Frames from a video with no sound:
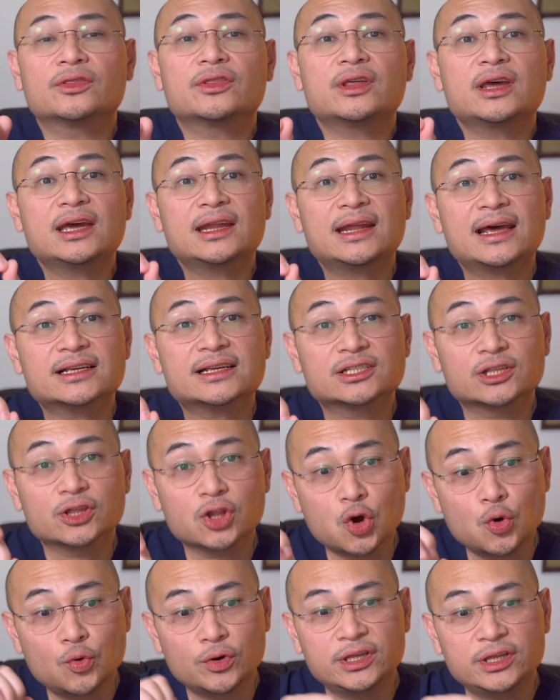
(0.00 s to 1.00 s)
It has
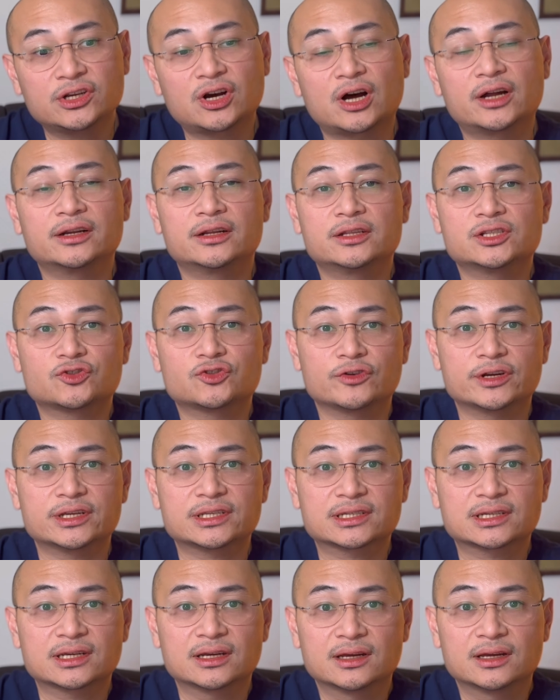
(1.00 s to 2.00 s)
low incontinence
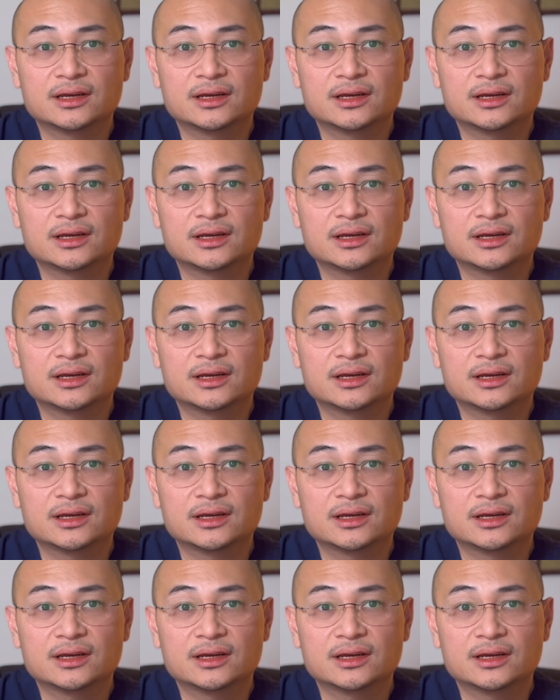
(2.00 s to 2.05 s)
risk.